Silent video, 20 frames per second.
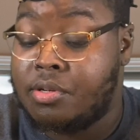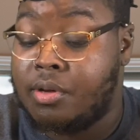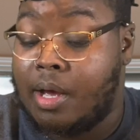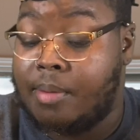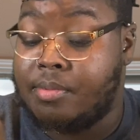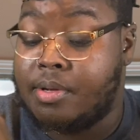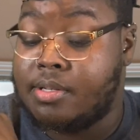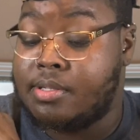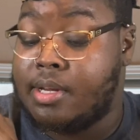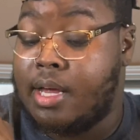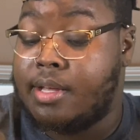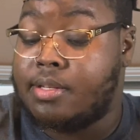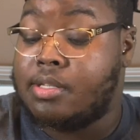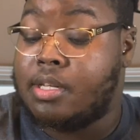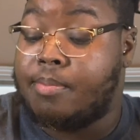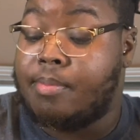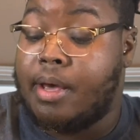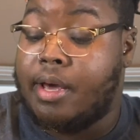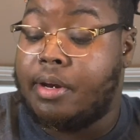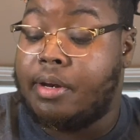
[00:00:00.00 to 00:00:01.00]
I'm just not
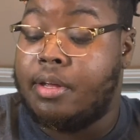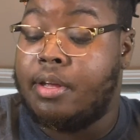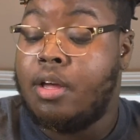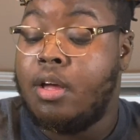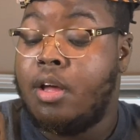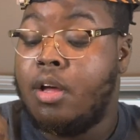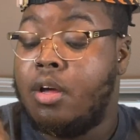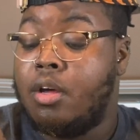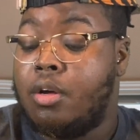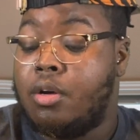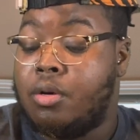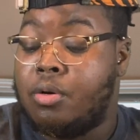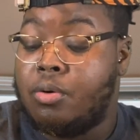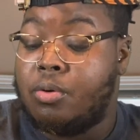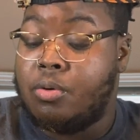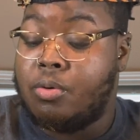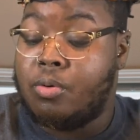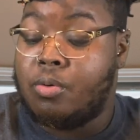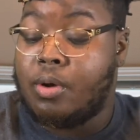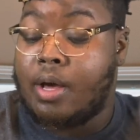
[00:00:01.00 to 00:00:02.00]
somebody
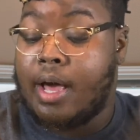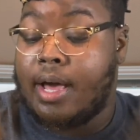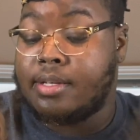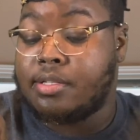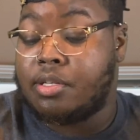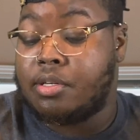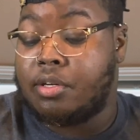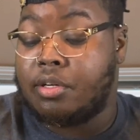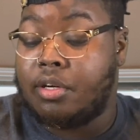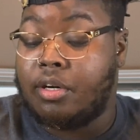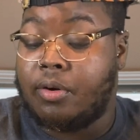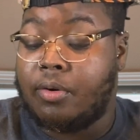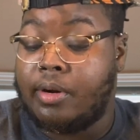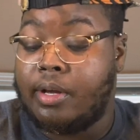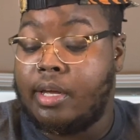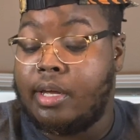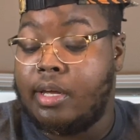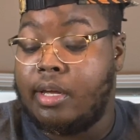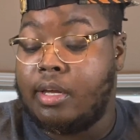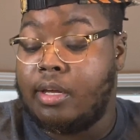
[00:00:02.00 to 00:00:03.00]
who has a
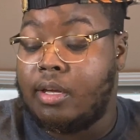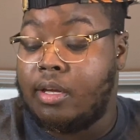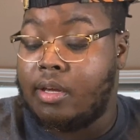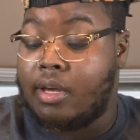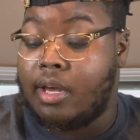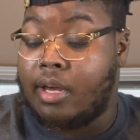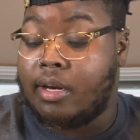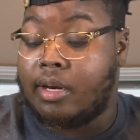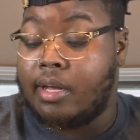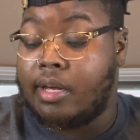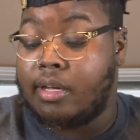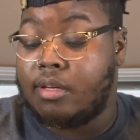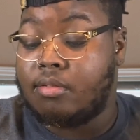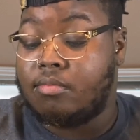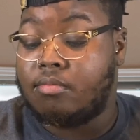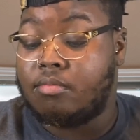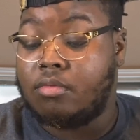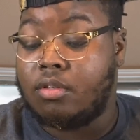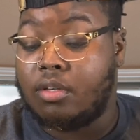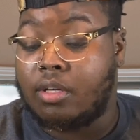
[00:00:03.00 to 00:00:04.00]
degree and it,
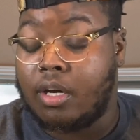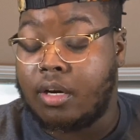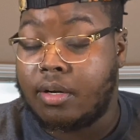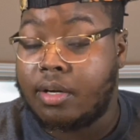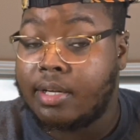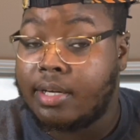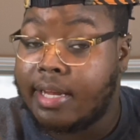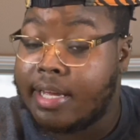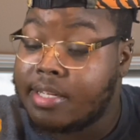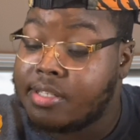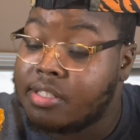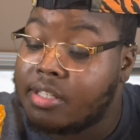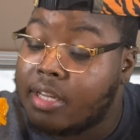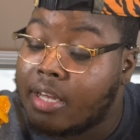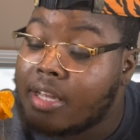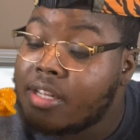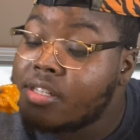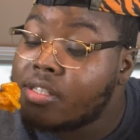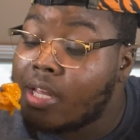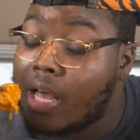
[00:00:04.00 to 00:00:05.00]
you know, collects
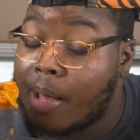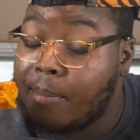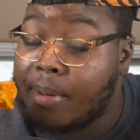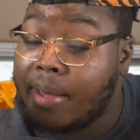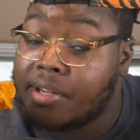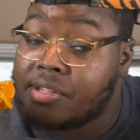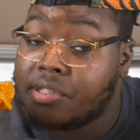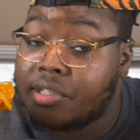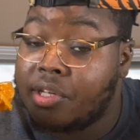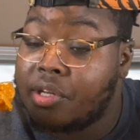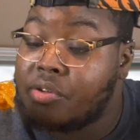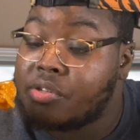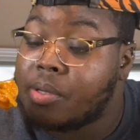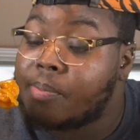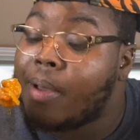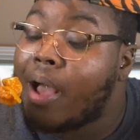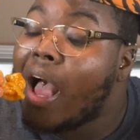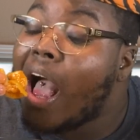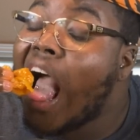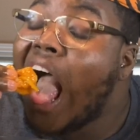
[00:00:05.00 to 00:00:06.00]
dust. I'm actually using
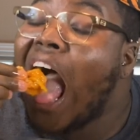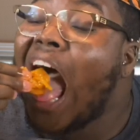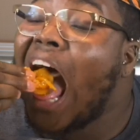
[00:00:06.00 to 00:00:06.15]
mine.